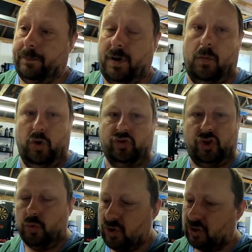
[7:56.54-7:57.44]
But I want
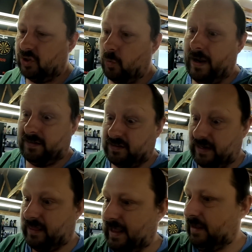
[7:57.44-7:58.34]
to, just as a way to
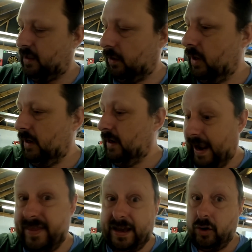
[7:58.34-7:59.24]
say thank you.
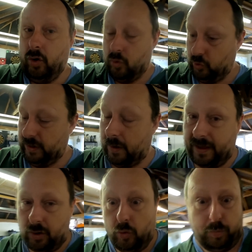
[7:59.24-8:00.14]
And they're cool, you know,
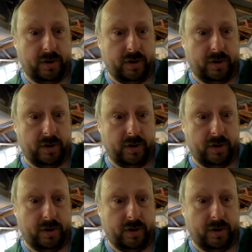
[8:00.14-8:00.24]
they're cool